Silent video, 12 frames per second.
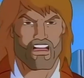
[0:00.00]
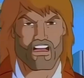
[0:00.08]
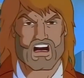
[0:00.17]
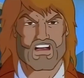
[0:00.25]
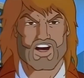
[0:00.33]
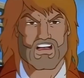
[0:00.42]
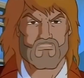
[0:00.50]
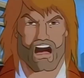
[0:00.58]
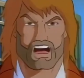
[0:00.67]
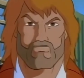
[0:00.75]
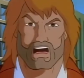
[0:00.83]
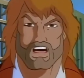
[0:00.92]
and turned
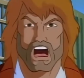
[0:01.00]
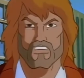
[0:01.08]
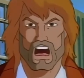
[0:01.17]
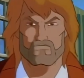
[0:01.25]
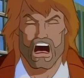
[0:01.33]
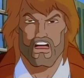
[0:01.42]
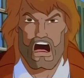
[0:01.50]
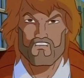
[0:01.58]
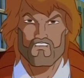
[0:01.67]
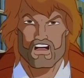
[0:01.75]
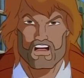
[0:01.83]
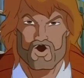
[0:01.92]
my helmet into some kind
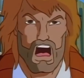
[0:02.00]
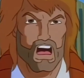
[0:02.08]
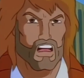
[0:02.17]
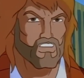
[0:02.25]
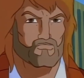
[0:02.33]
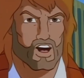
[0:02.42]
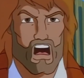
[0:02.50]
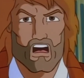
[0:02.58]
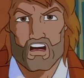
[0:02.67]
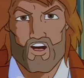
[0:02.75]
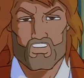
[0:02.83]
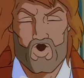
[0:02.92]
of
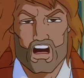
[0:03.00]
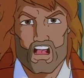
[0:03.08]
widespread